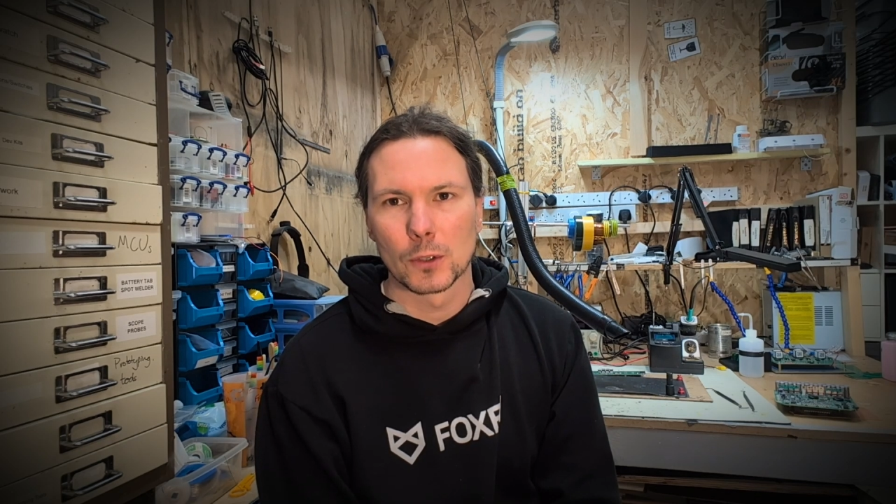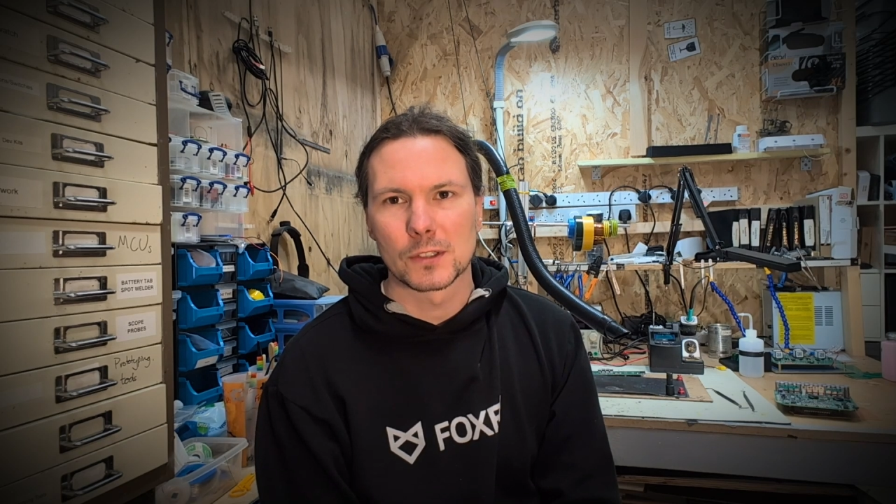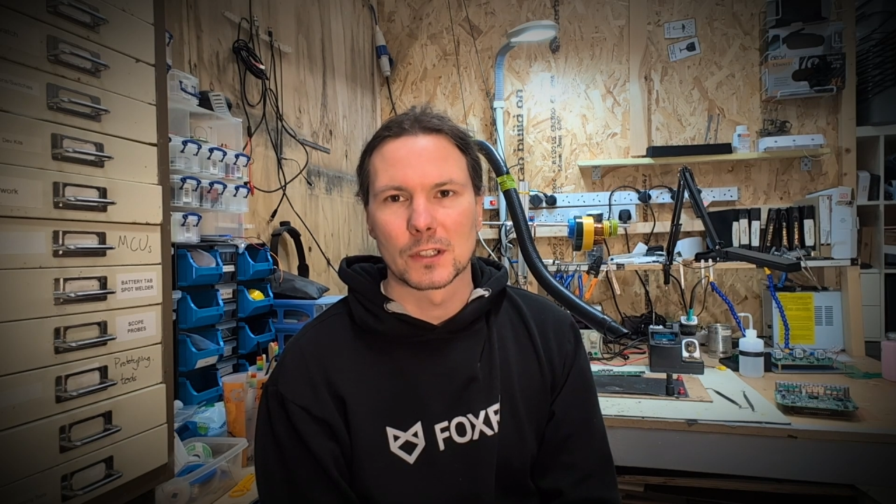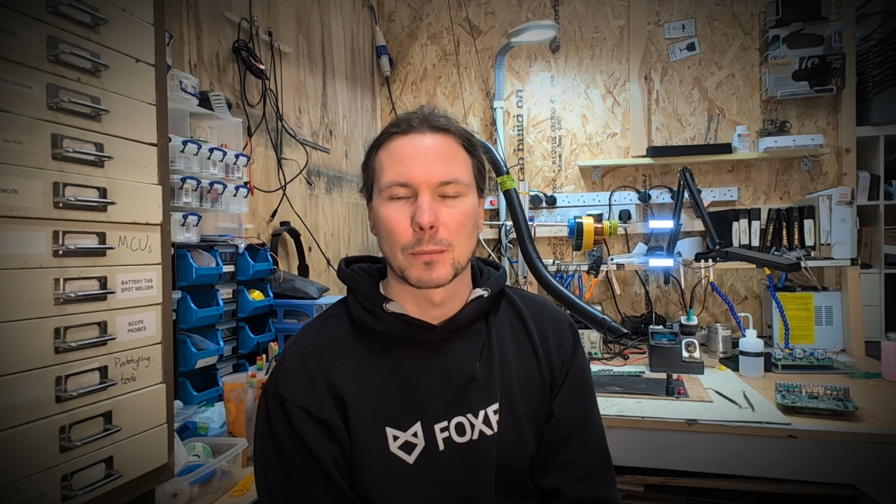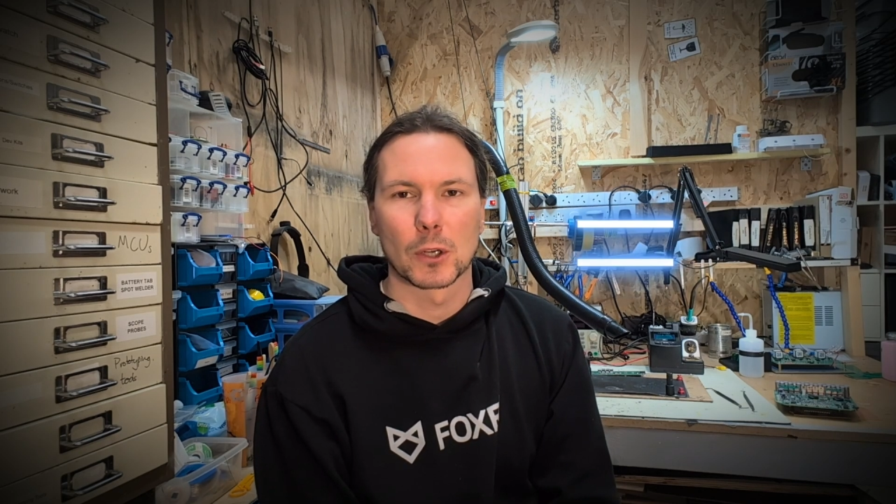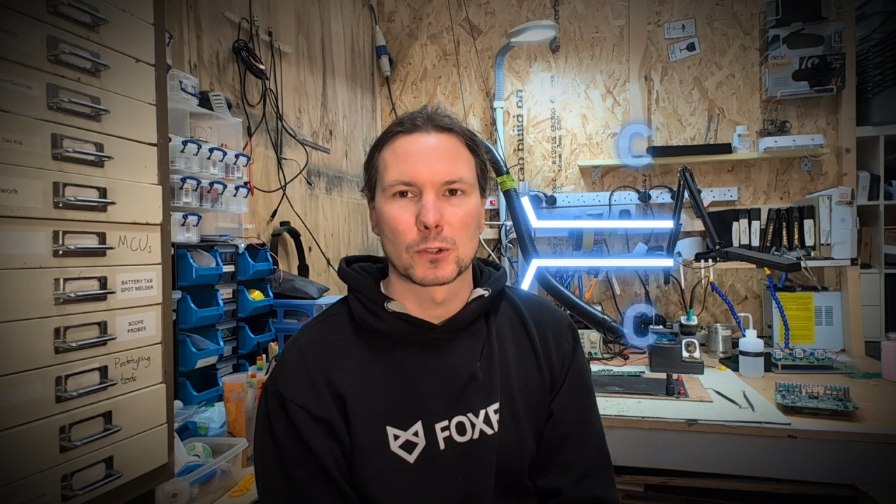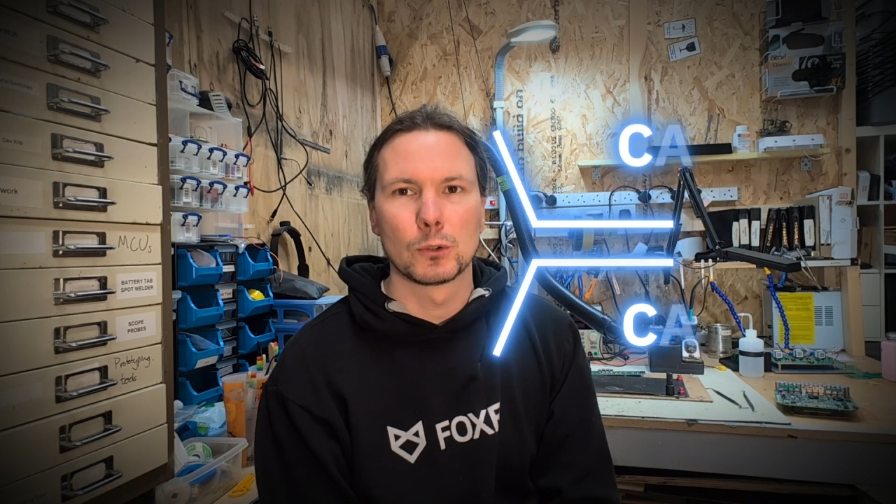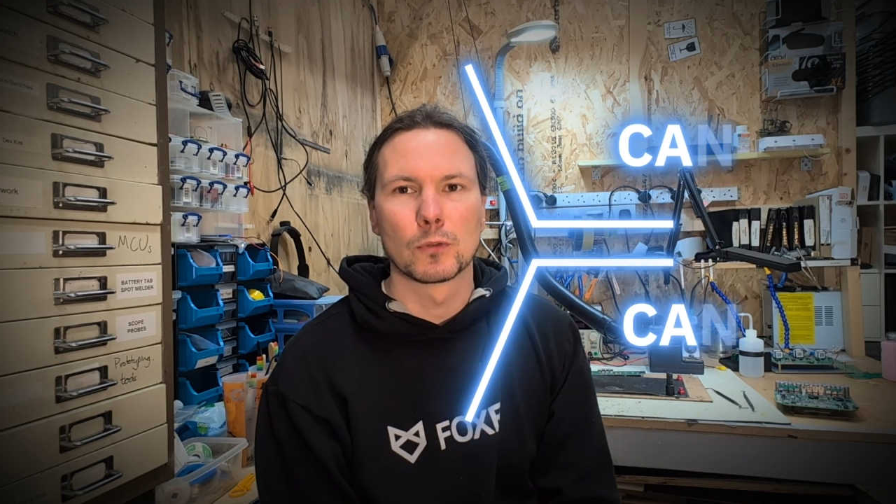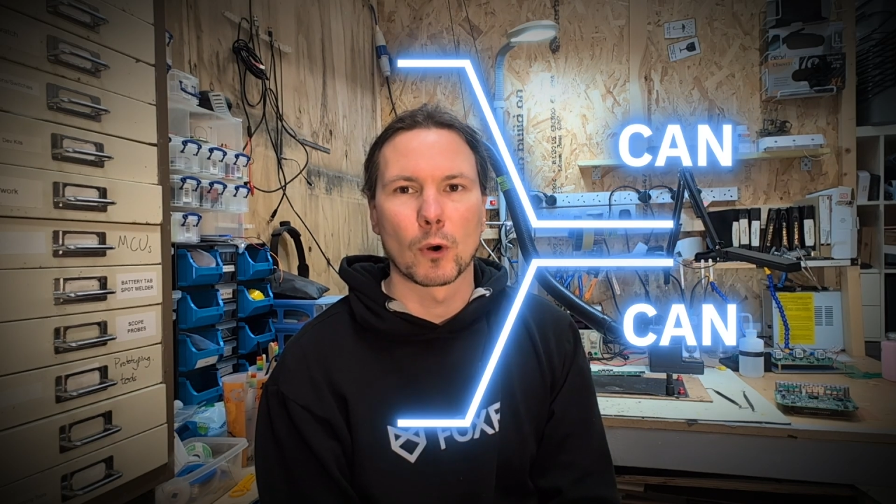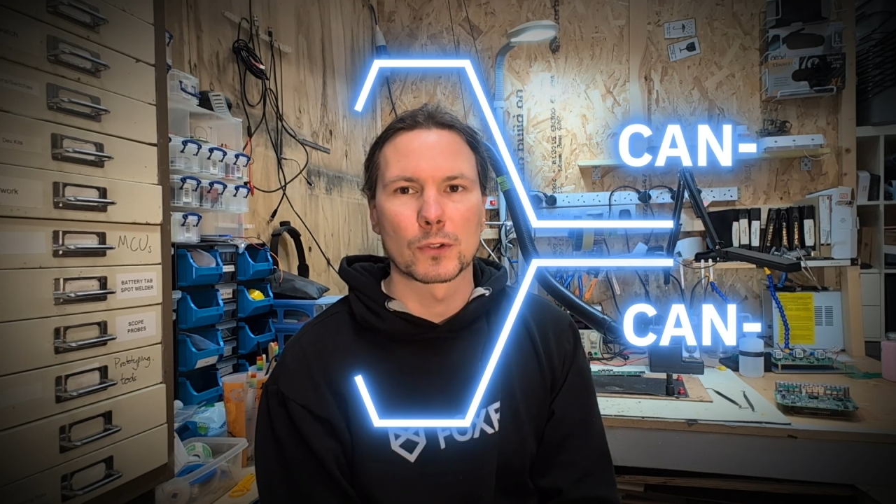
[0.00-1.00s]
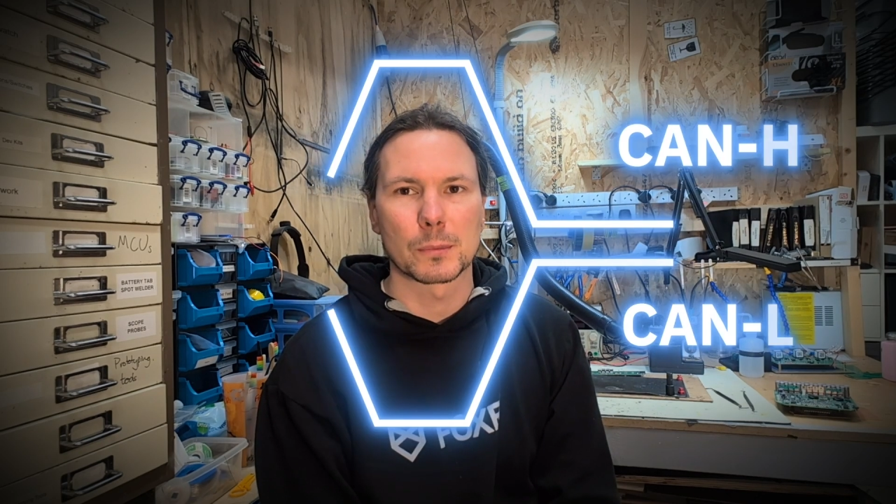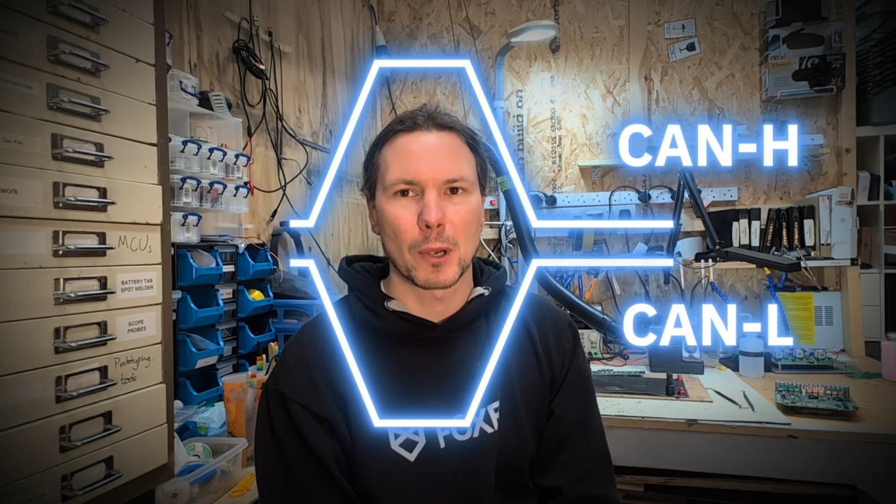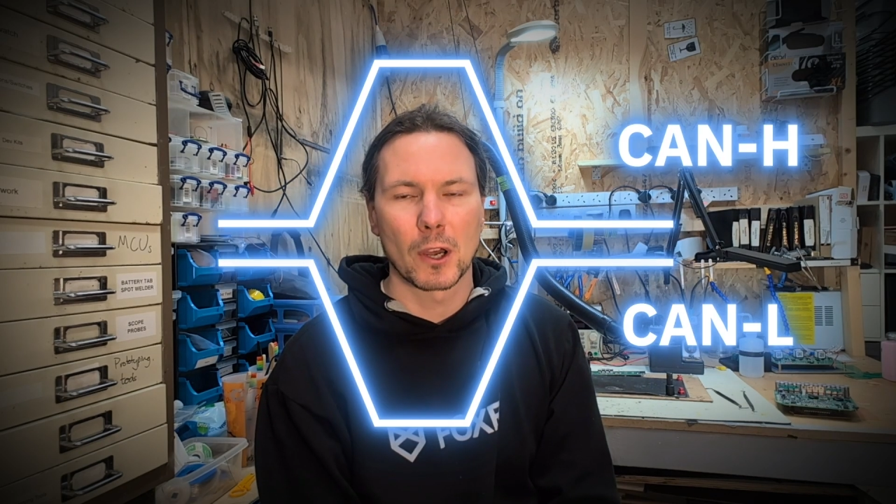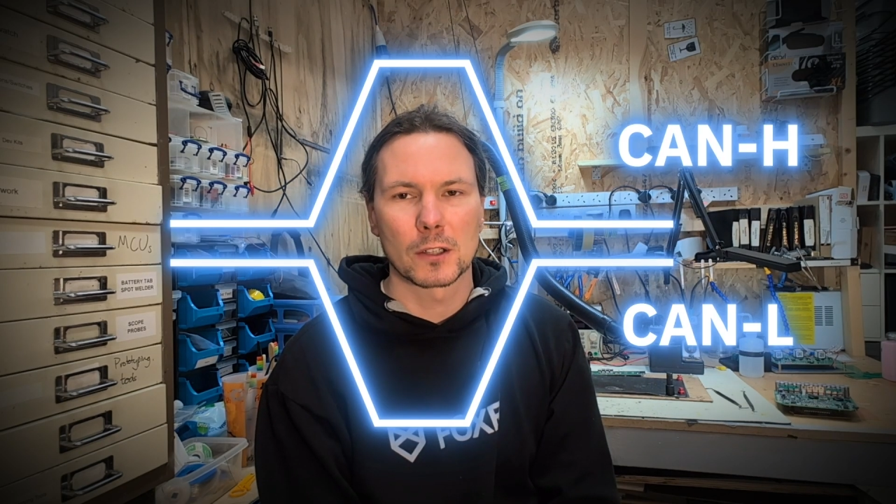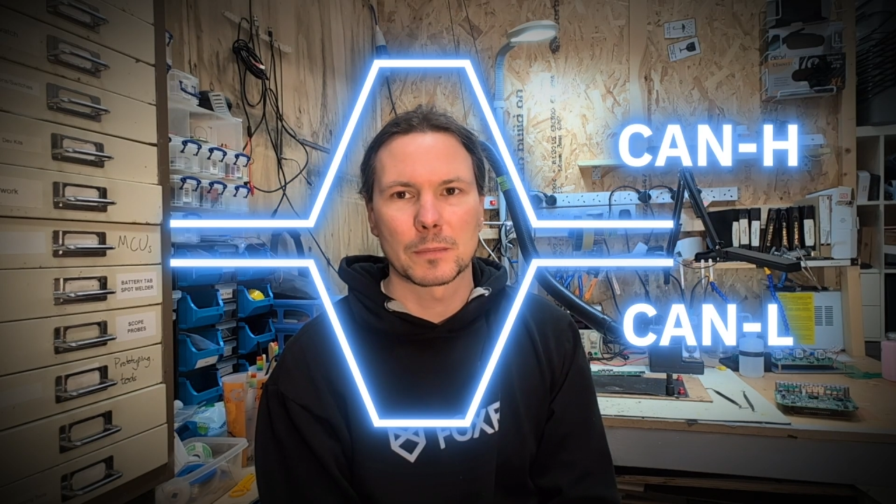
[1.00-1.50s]
sit about two volts
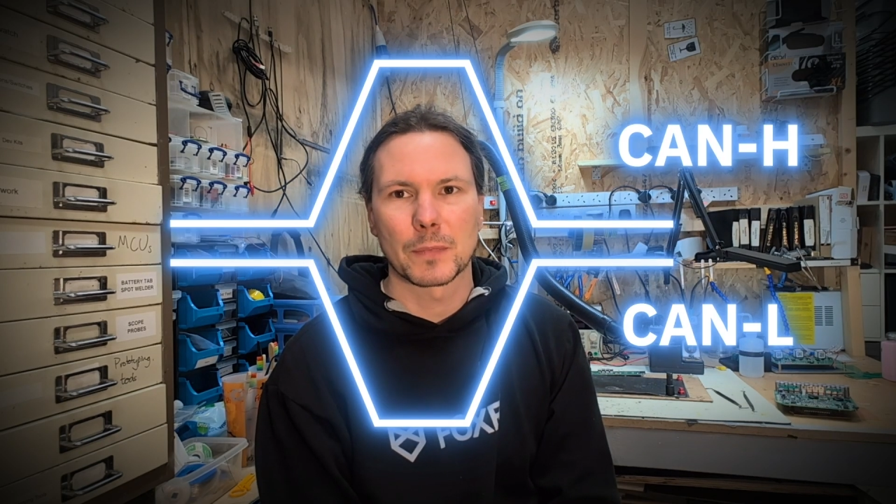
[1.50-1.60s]
apart,